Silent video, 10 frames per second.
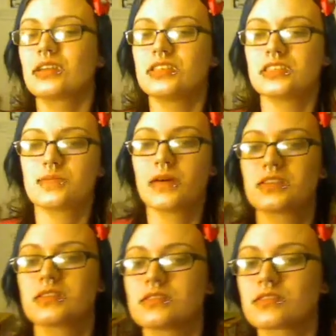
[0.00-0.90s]
She's
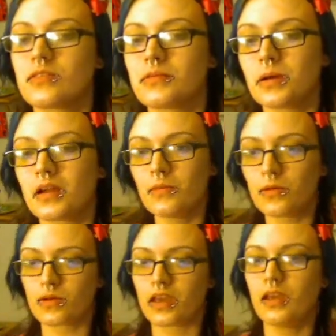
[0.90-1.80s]
special. Screaming about, I'm
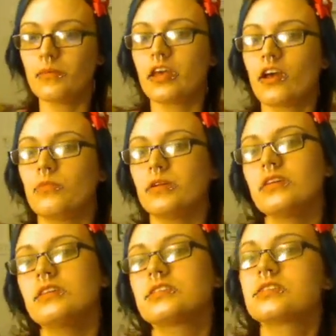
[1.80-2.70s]
on Cameo,
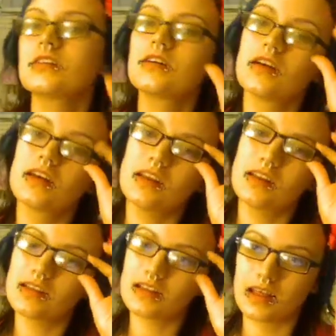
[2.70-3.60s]
bitch.
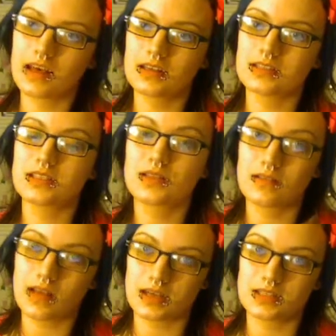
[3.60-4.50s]
Nonetheless,
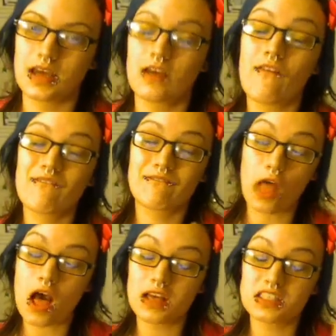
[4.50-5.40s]
like I said,
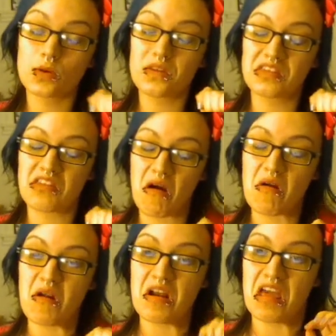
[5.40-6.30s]
floss with
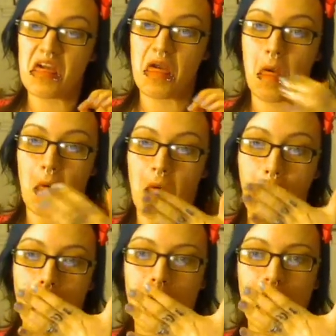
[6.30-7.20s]
yarn.
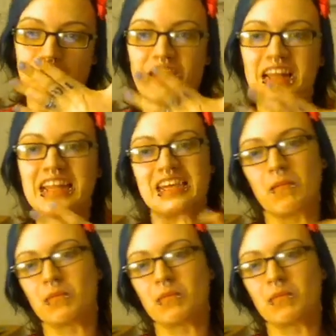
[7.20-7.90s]
I feel it.